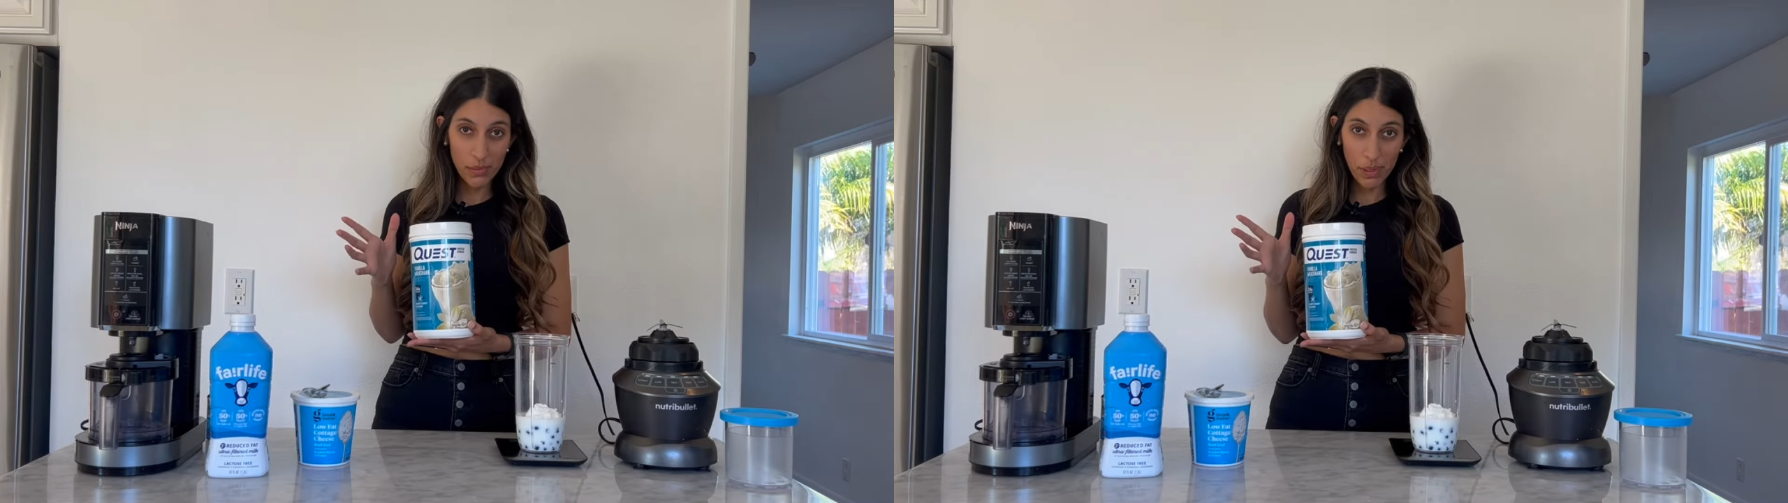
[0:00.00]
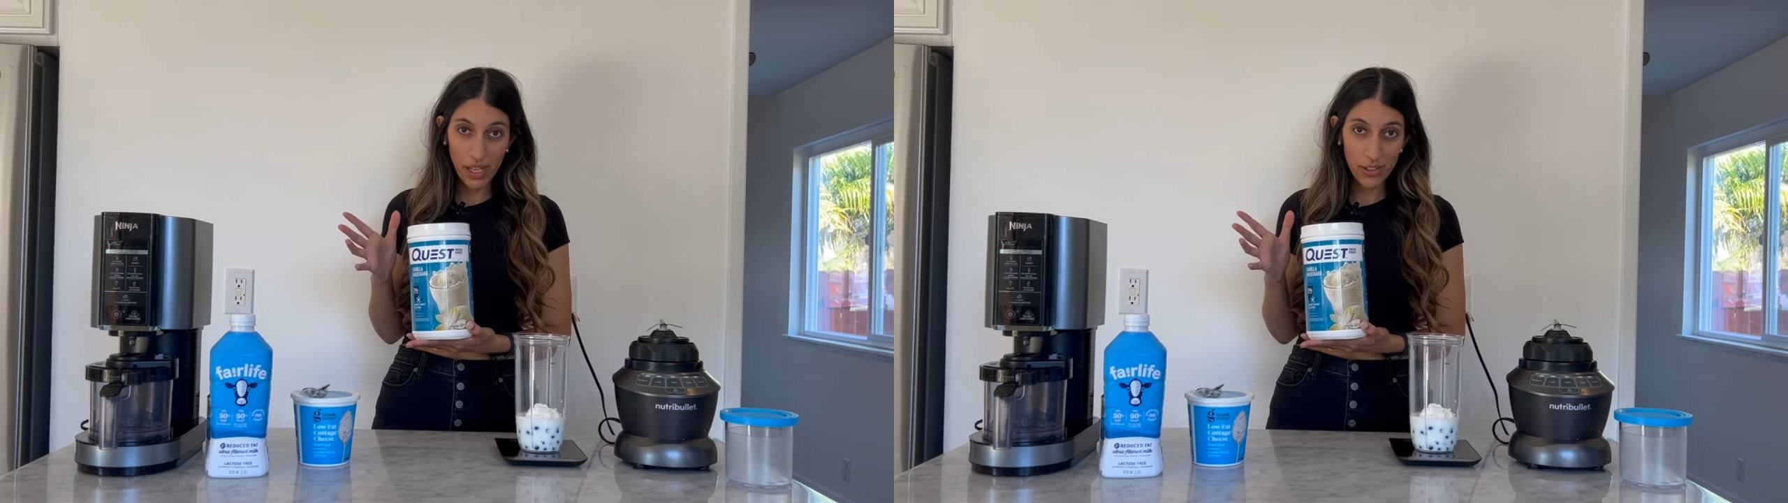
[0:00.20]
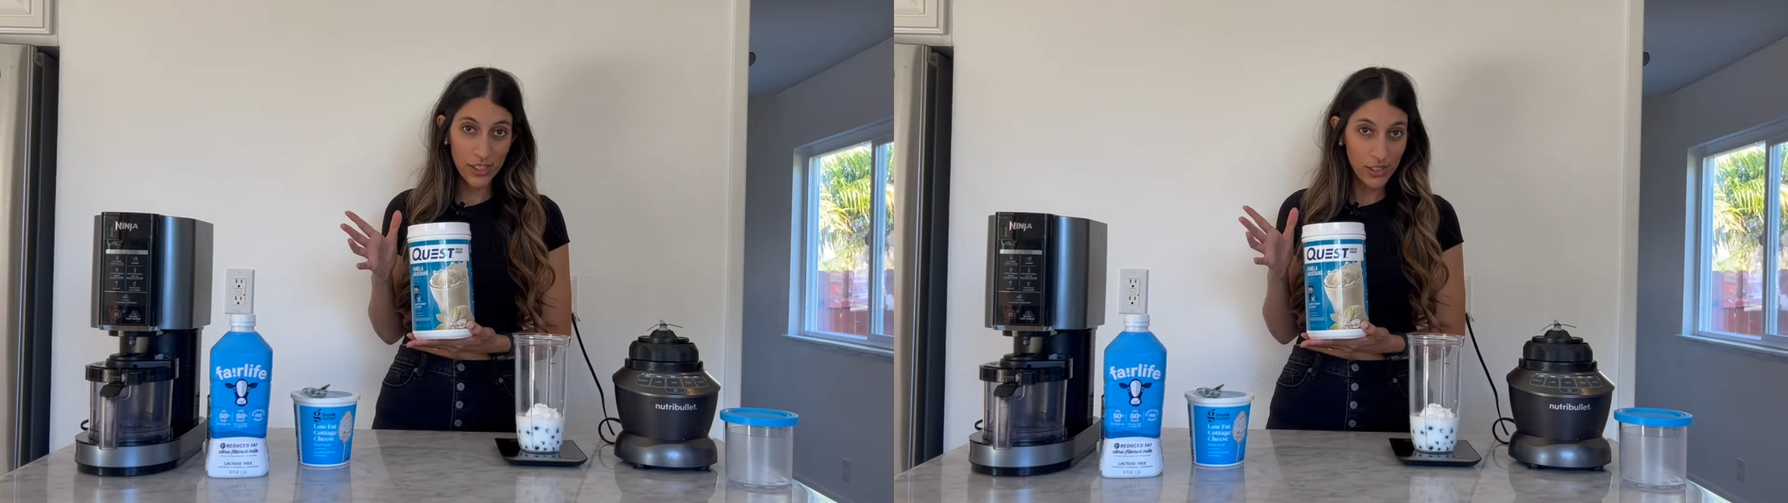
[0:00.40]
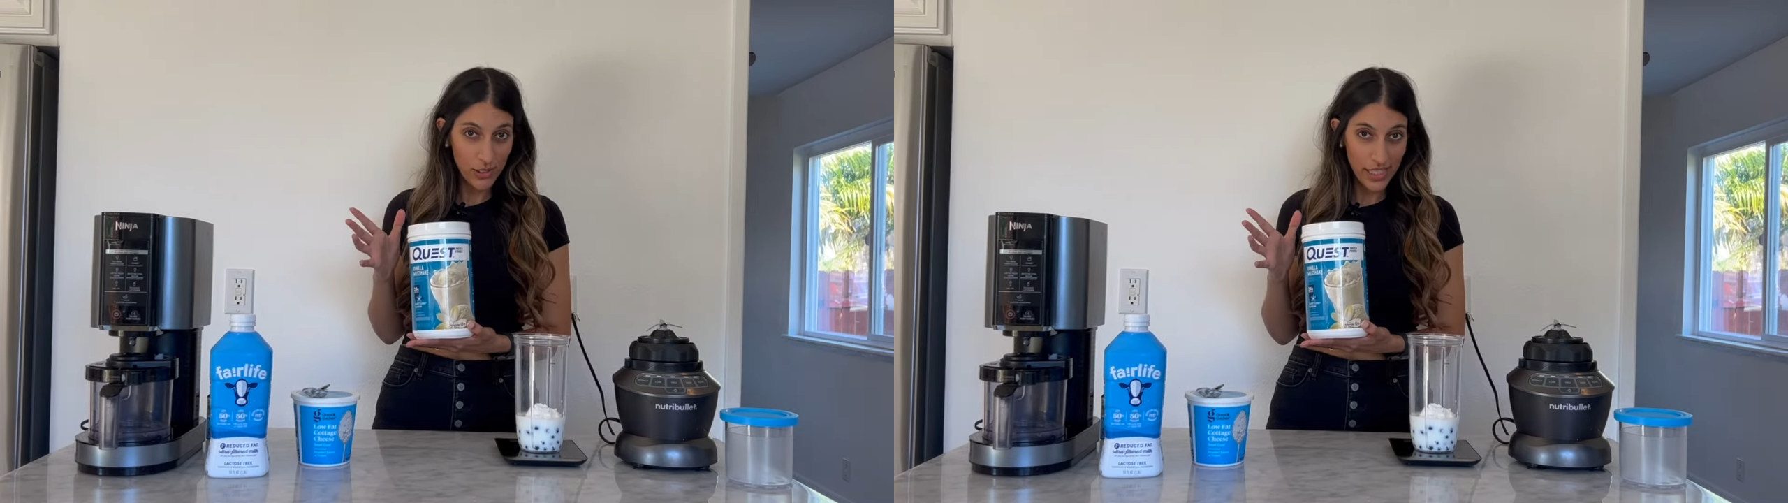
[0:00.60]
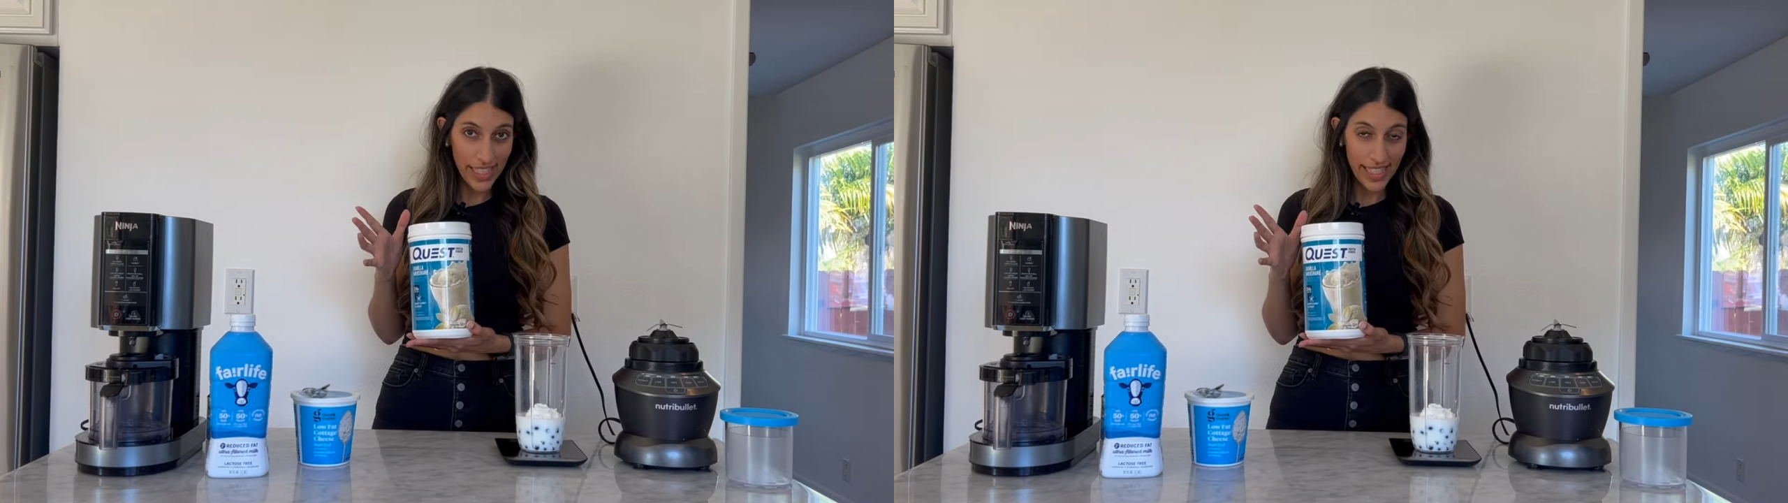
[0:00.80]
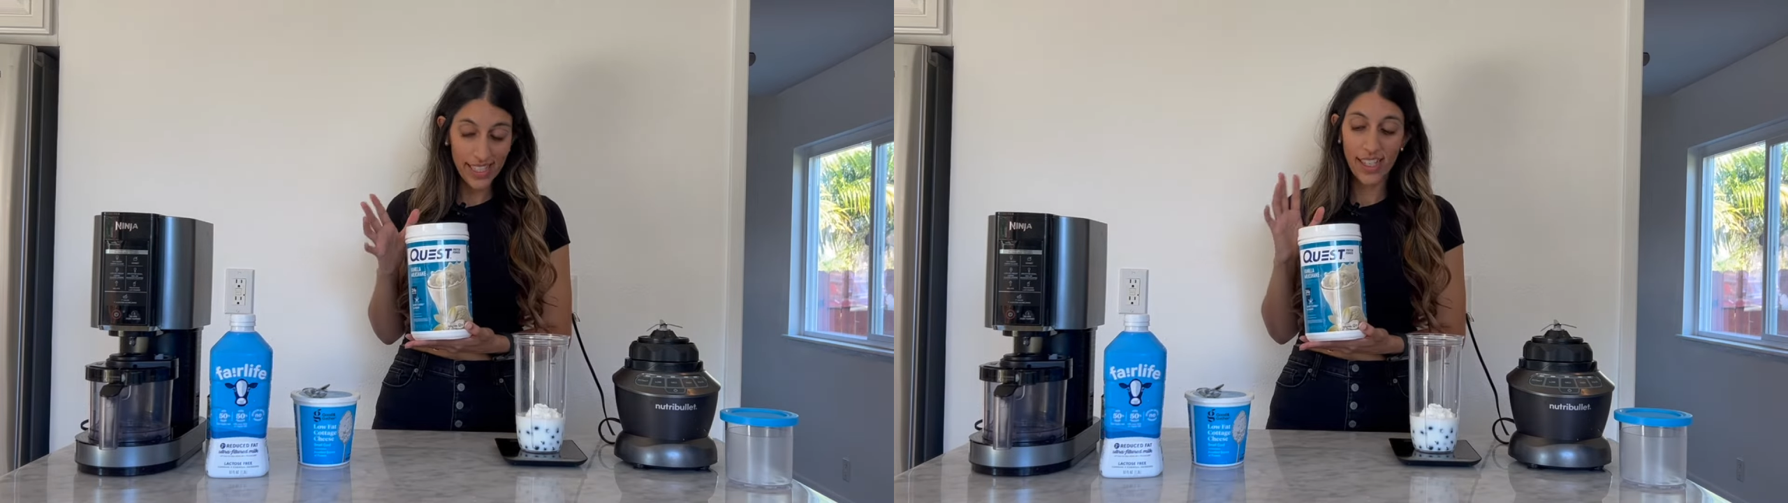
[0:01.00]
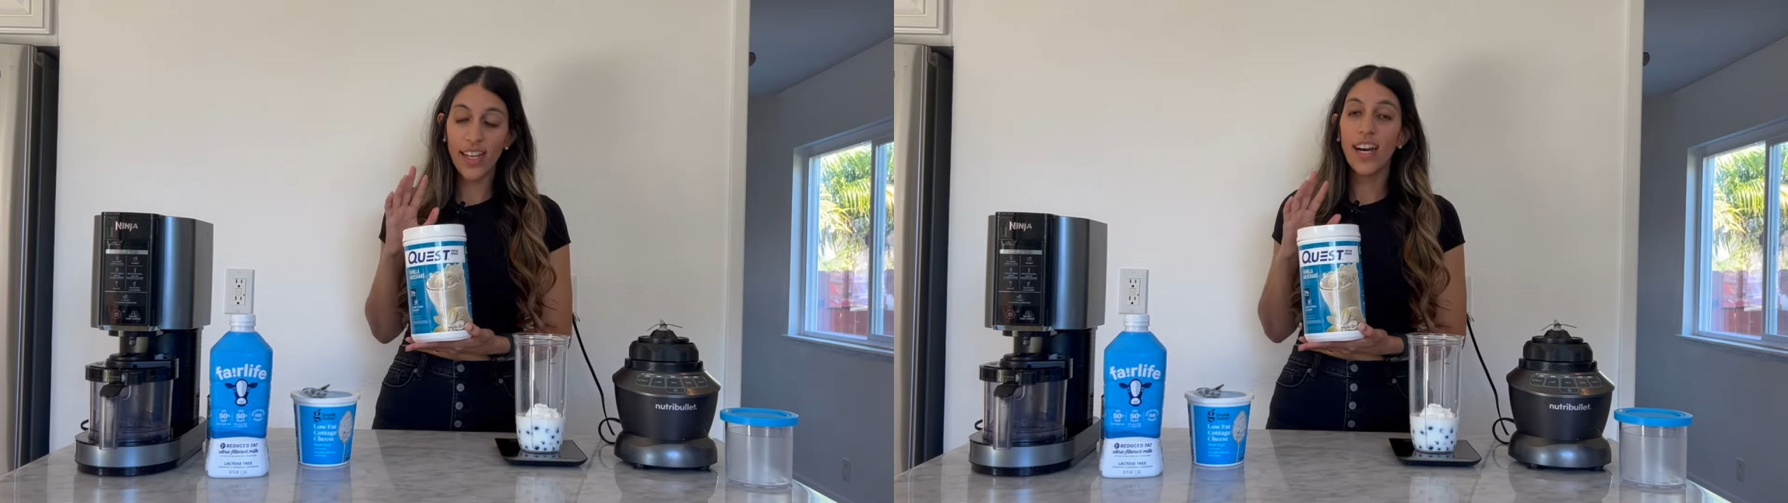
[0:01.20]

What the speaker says: powder you like.